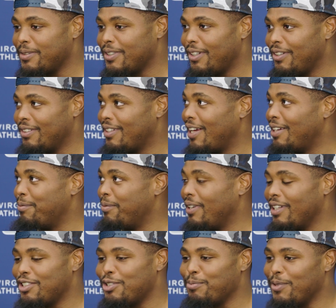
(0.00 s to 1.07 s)
So you can't
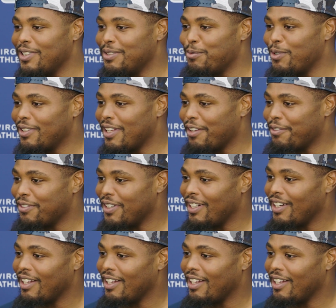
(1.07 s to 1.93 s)
get too much more thankful than